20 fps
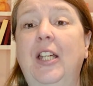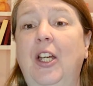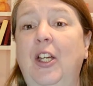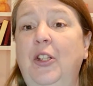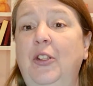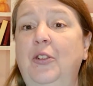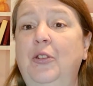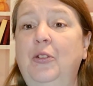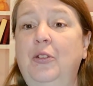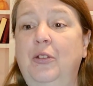
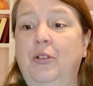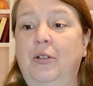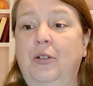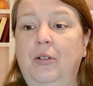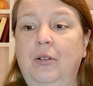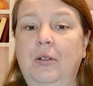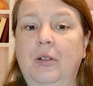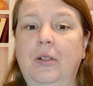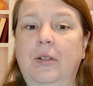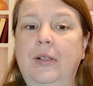
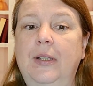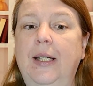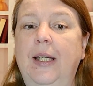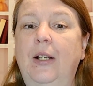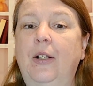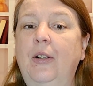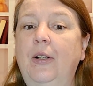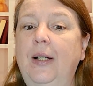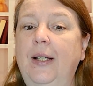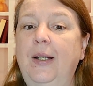understood that
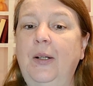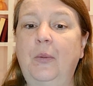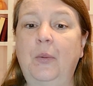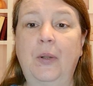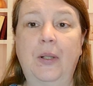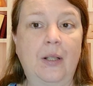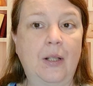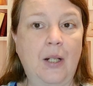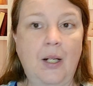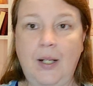her leg
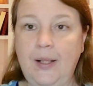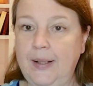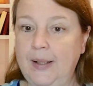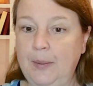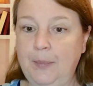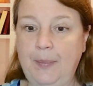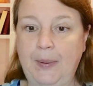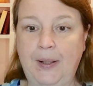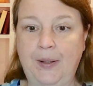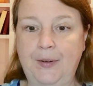would not
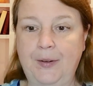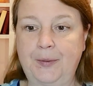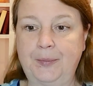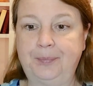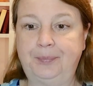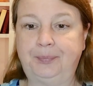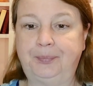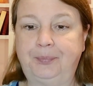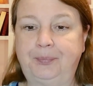get better.